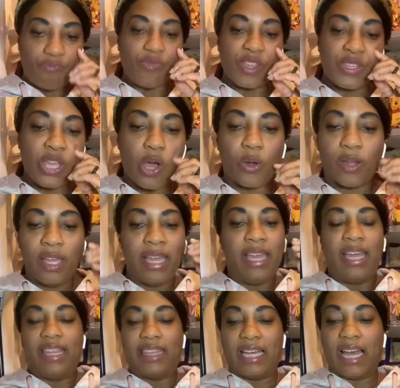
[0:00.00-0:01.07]
So
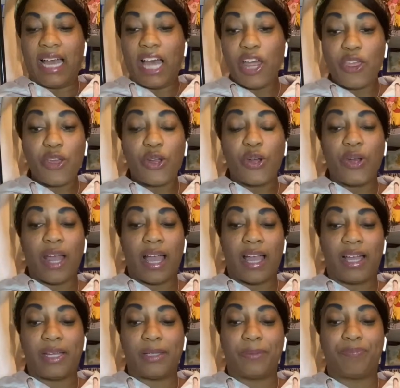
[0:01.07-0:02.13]
the other
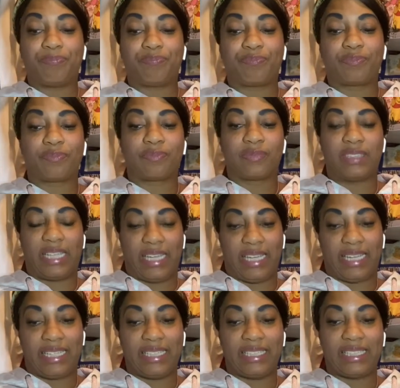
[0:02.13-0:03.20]
um,
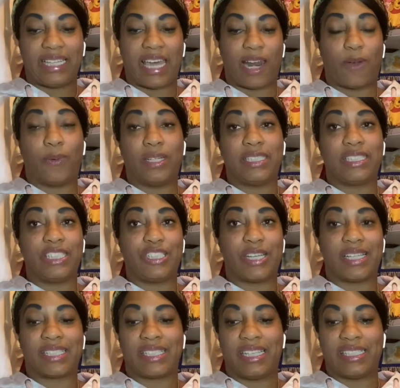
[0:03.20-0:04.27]
thing that I want to
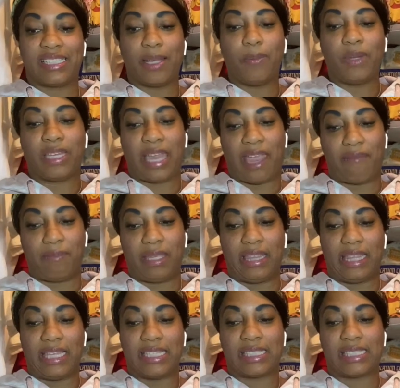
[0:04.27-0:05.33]
suggest, and someone gave me
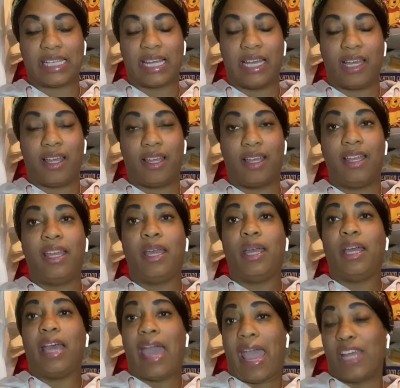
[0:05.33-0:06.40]
this uh,
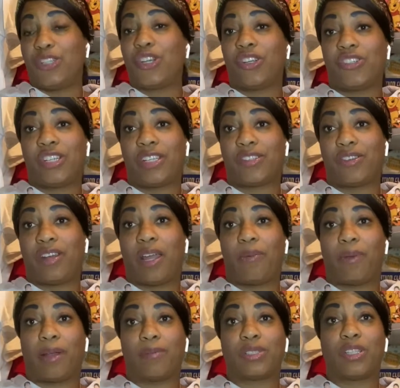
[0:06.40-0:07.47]
at church yesterday
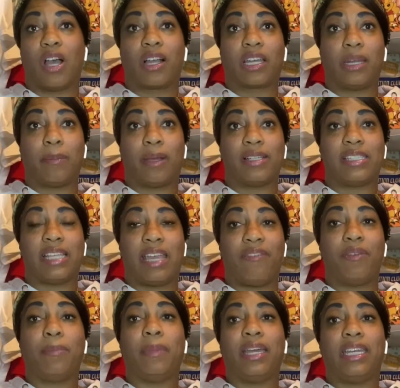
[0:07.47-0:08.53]
when I was talking about
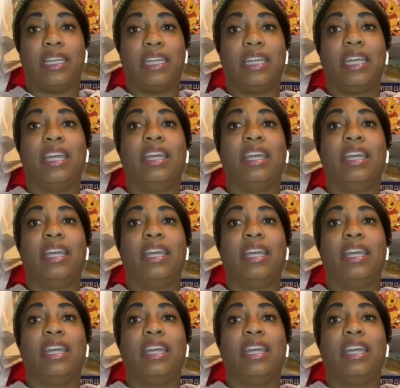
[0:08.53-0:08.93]
saving money.